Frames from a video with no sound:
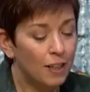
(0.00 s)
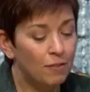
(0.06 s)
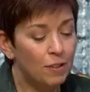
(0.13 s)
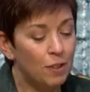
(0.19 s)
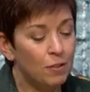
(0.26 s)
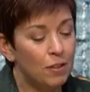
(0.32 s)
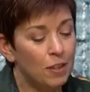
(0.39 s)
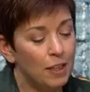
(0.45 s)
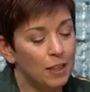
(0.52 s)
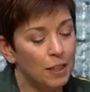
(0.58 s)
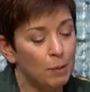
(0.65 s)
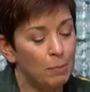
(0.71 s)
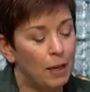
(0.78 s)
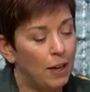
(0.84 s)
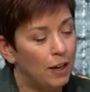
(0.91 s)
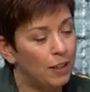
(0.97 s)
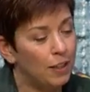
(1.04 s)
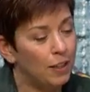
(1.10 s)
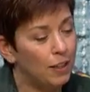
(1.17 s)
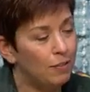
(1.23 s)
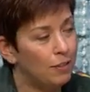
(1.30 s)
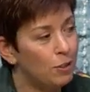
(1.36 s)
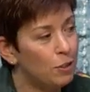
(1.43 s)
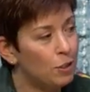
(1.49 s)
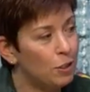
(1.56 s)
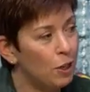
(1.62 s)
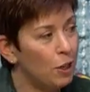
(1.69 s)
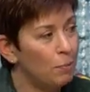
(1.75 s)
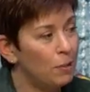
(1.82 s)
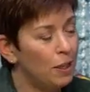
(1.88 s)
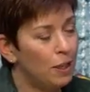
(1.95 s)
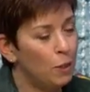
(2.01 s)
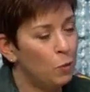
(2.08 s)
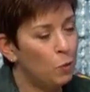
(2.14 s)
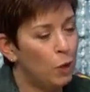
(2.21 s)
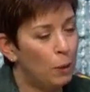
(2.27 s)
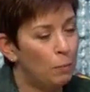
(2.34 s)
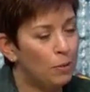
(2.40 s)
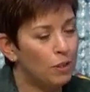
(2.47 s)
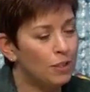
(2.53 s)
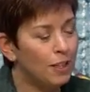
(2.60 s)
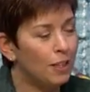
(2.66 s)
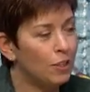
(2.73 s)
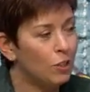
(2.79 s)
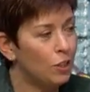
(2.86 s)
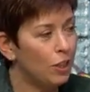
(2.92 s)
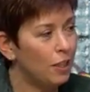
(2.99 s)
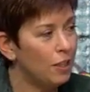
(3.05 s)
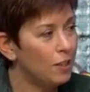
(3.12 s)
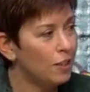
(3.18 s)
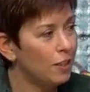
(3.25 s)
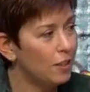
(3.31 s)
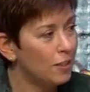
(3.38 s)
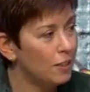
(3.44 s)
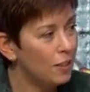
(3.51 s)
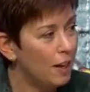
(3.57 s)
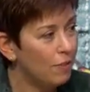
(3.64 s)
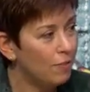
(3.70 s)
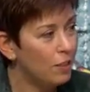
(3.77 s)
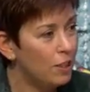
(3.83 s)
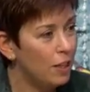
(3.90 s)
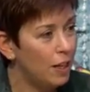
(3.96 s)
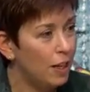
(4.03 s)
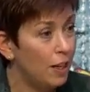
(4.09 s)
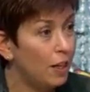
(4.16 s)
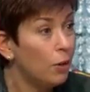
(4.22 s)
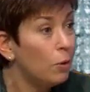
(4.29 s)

you think about it, if you start making 1% changes every day,